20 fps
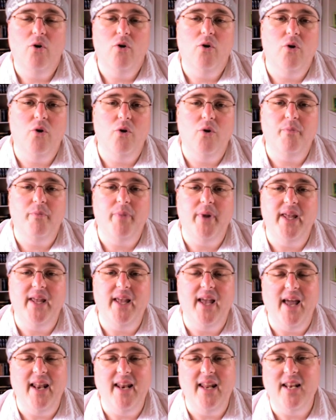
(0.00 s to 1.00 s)
Could
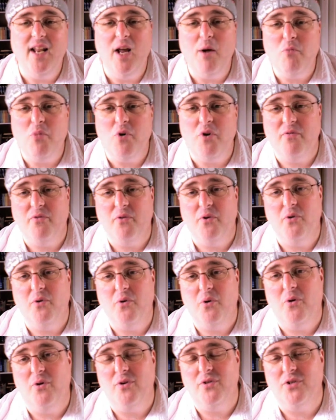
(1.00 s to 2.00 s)
be any number of
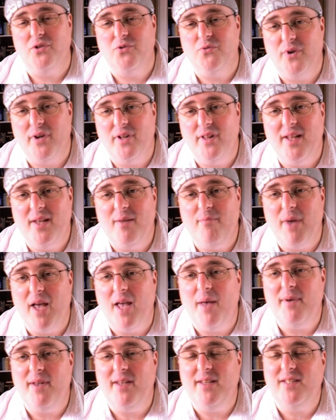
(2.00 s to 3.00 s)
root causes, really.
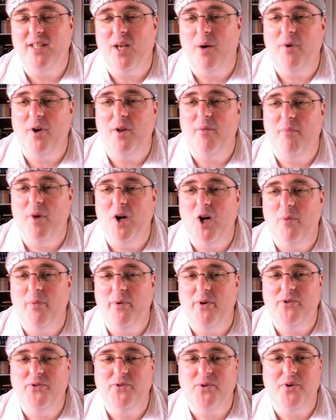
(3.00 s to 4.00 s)
Maybe someone in
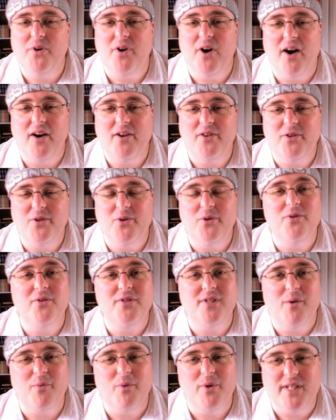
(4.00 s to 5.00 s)
Melbourne drew
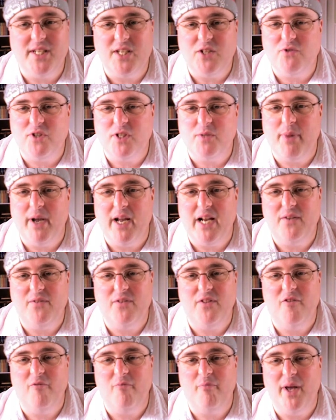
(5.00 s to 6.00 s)
cartoons that were
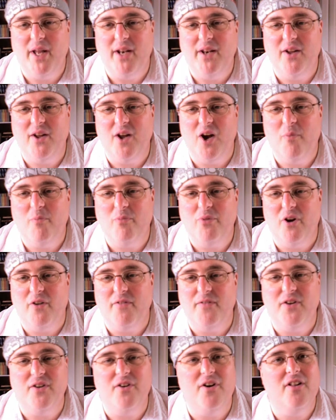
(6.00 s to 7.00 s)
disrespectful of Bendigo
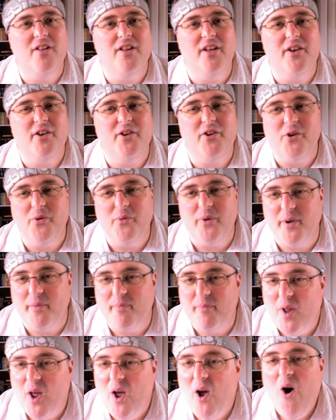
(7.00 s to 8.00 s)
prophet Colleen
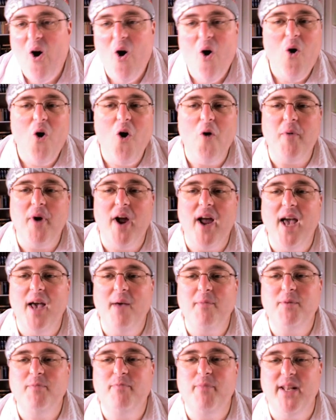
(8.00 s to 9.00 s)
Hewitt. Or
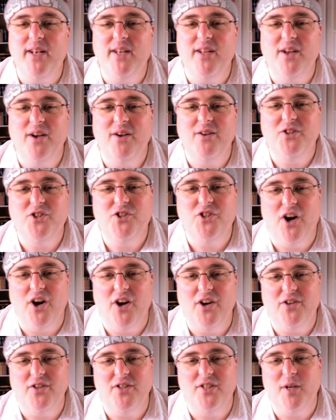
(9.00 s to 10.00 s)
perhaps Bendigo's
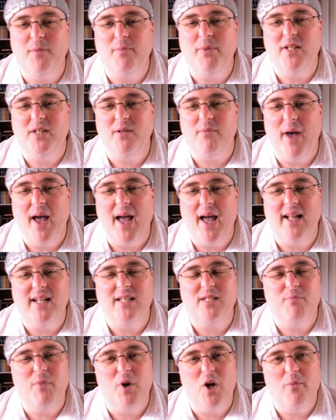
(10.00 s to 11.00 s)
charter simply
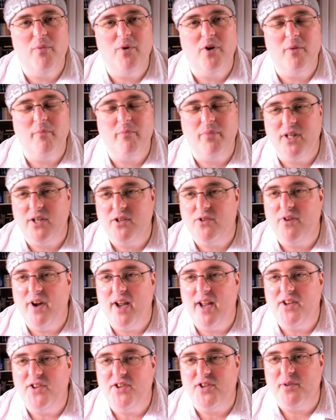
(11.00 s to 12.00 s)
demands Melbourne
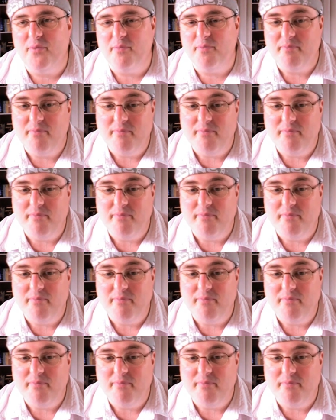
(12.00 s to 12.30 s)
obliteration.